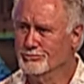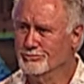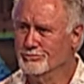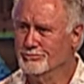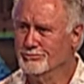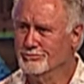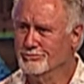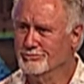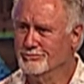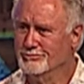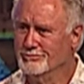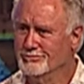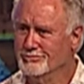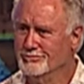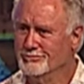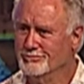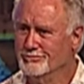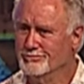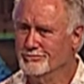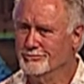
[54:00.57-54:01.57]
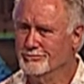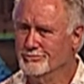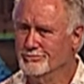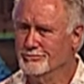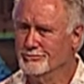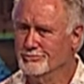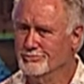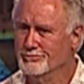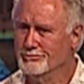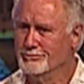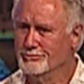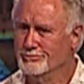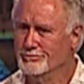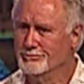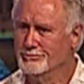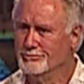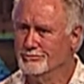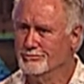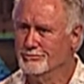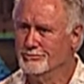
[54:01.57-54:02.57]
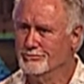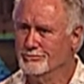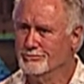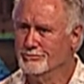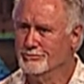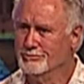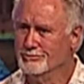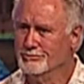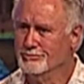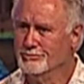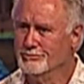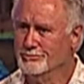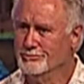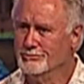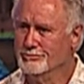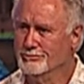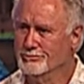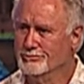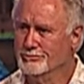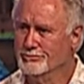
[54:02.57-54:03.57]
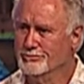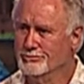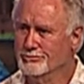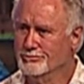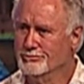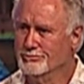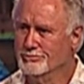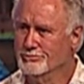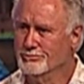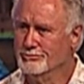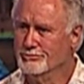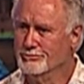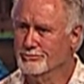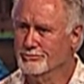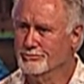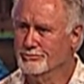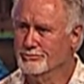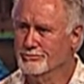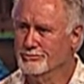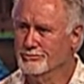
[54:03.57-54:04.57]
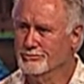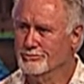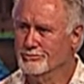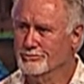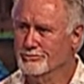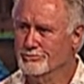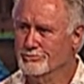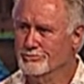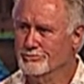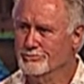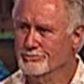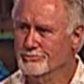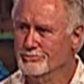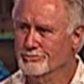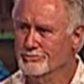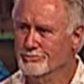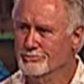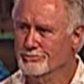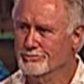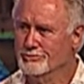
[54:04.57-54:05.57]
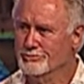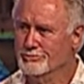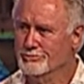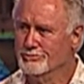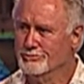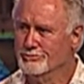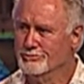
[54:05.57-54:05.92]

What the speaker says: No one is speaking in this clip.